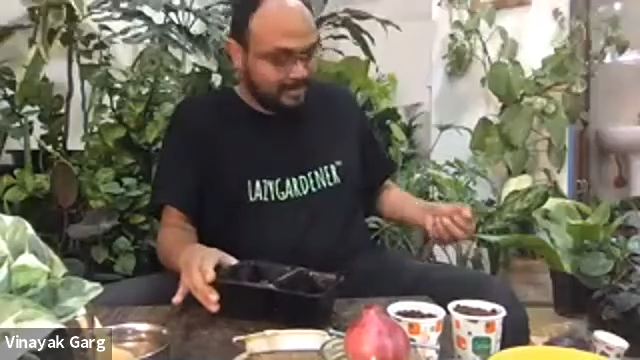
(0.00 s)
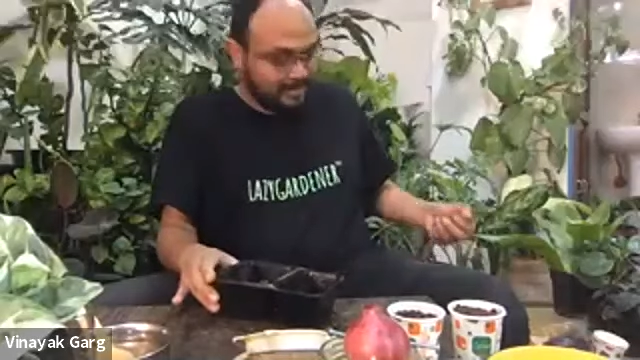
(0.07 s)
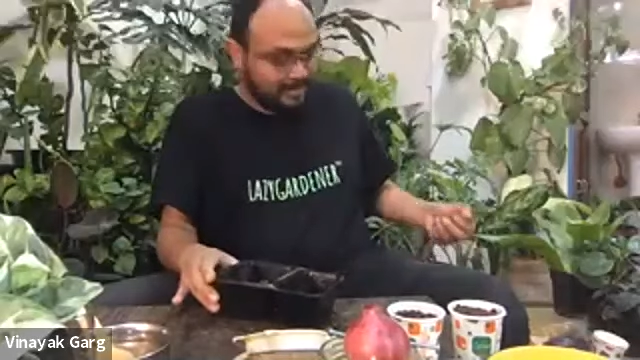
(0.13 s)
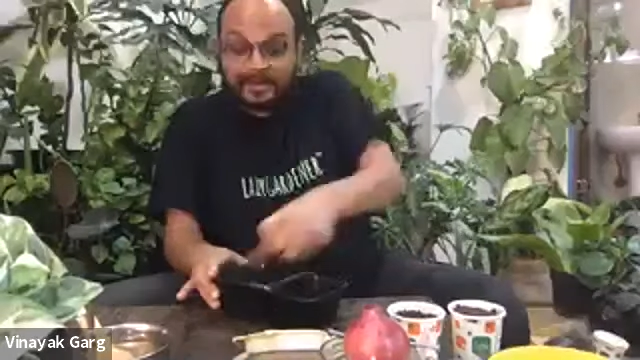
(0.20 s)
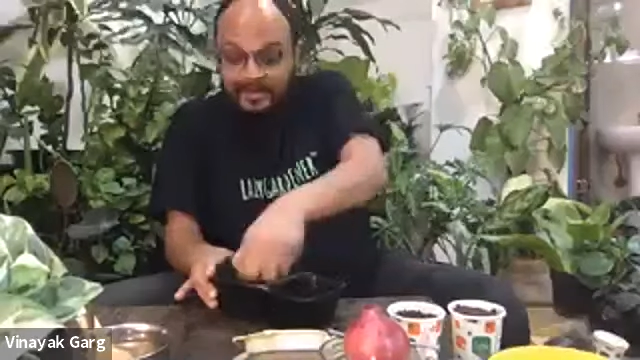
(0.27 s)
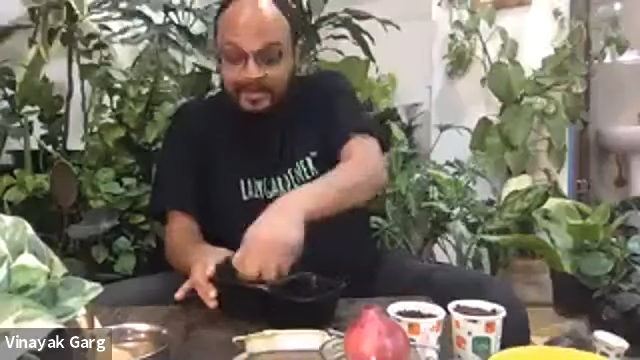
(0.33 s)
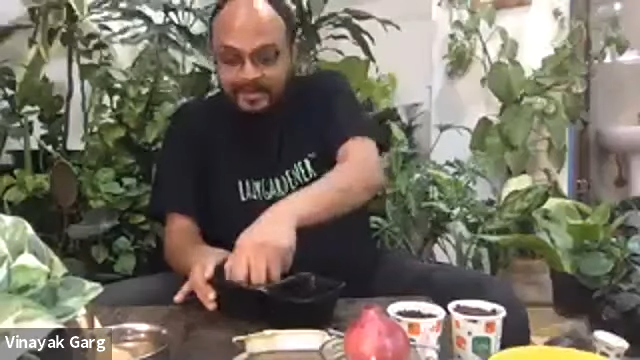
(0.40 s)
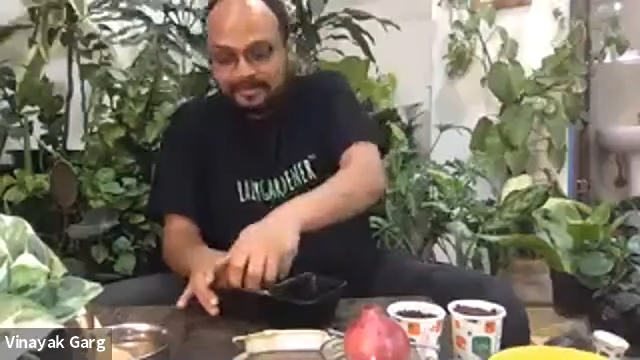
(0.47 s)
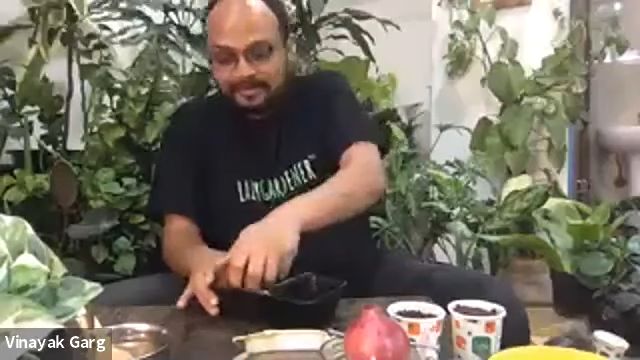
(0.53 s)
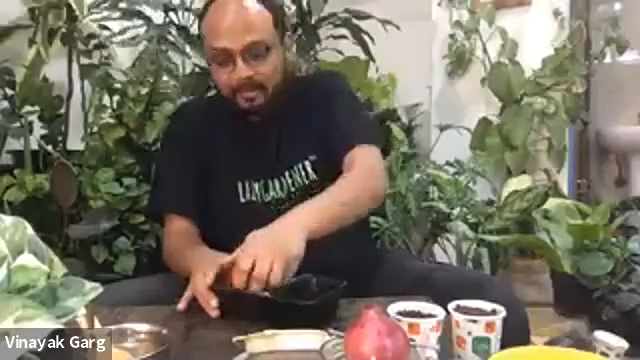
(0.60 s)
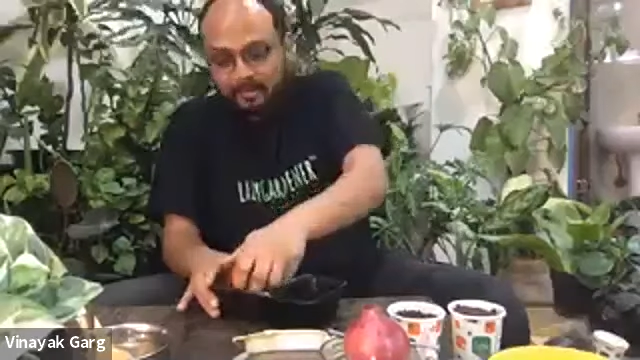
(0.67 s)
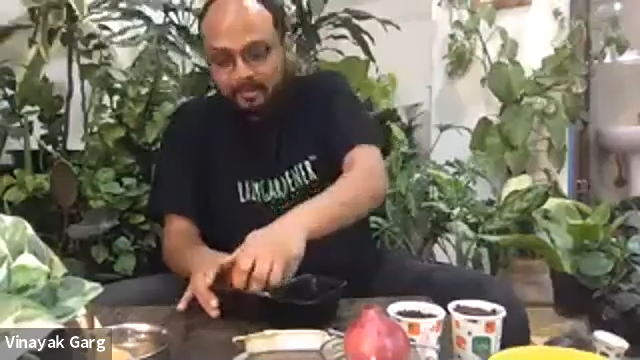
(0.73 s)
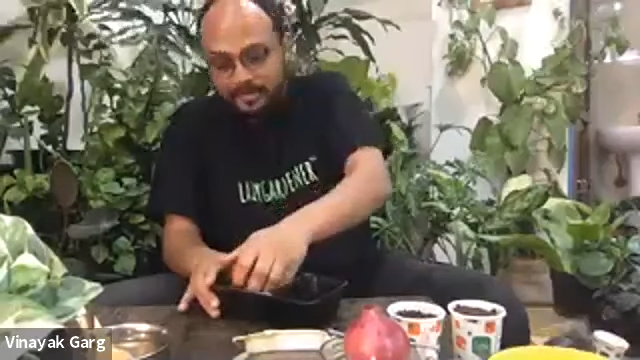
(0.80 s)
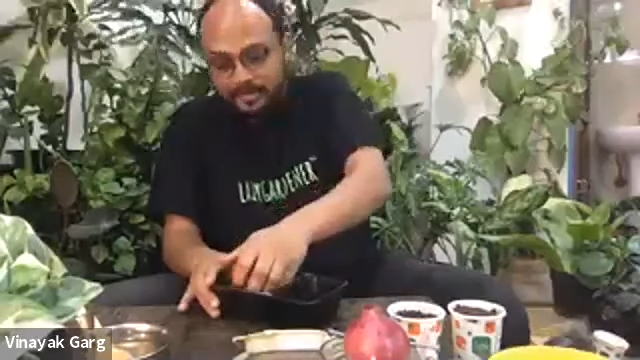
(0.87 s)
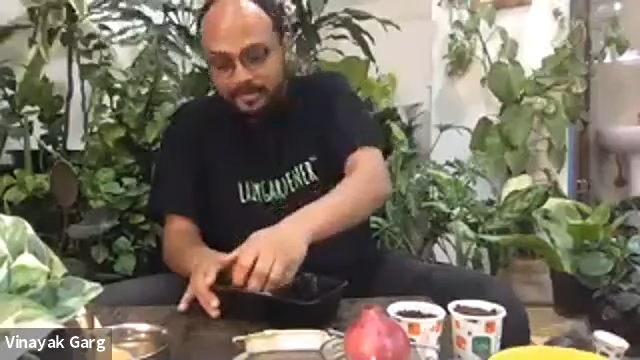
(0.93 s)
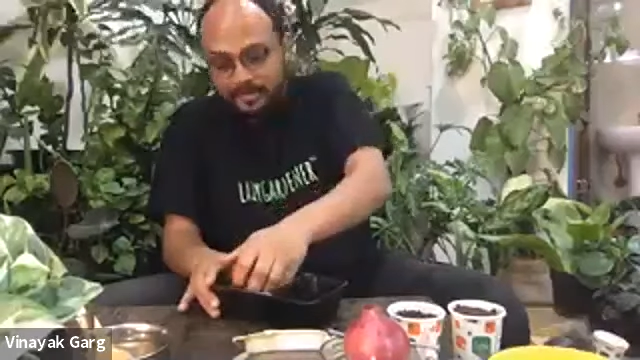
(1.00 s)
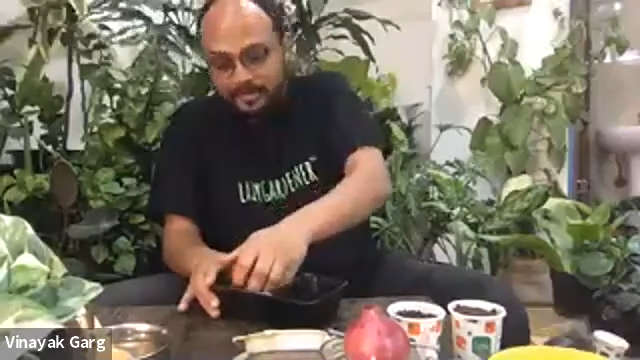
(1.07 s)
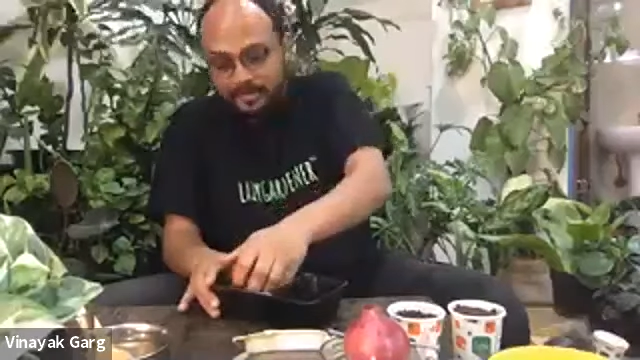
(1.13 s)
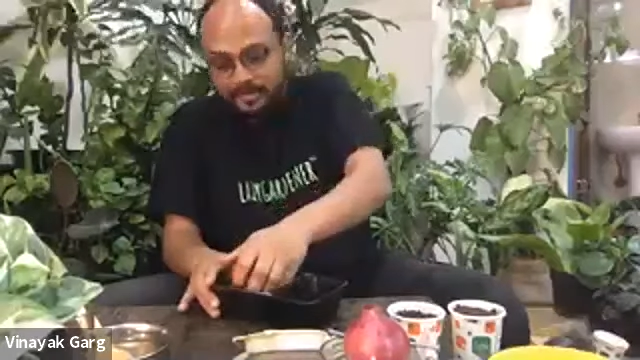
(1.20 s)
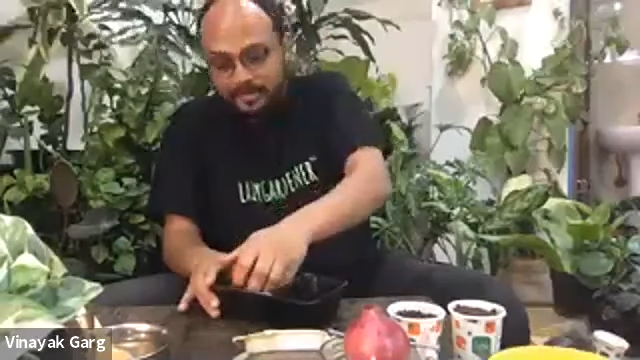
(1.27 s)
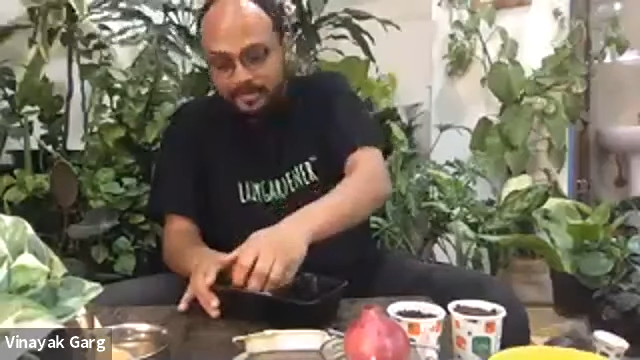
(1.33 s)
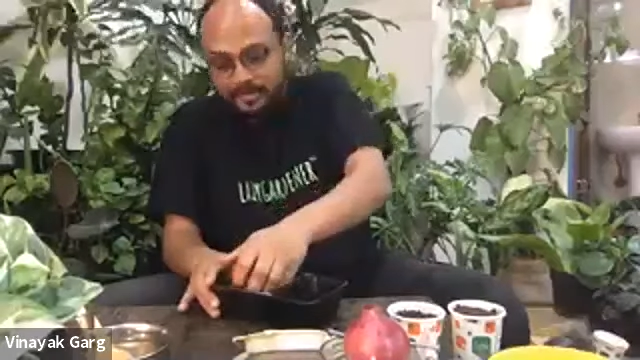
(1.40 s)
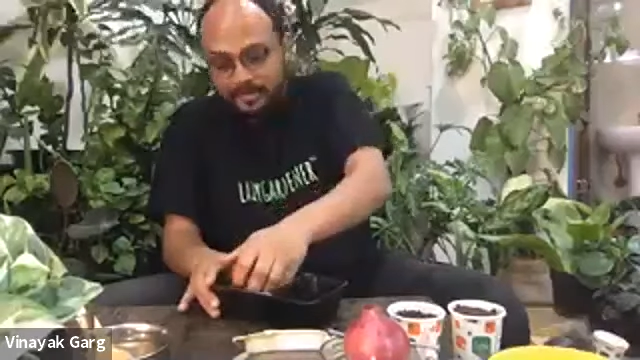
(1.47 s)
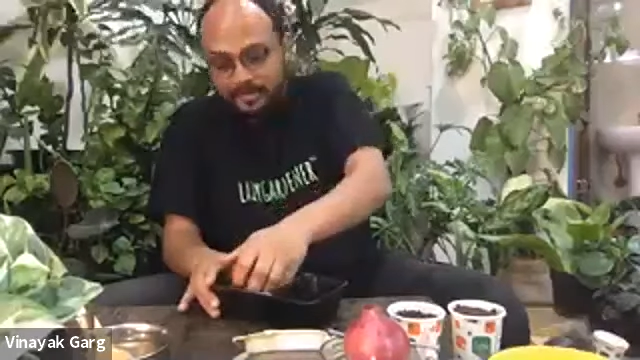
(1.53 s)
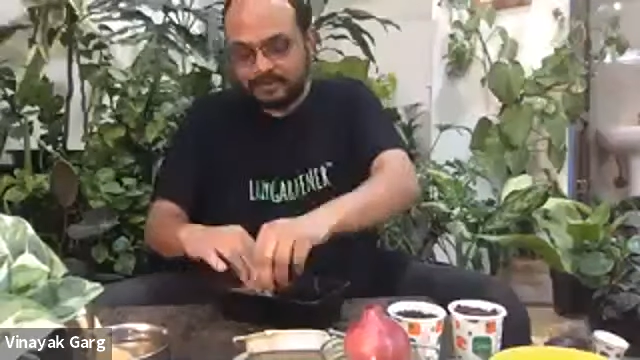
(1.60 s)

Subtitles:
retains moisture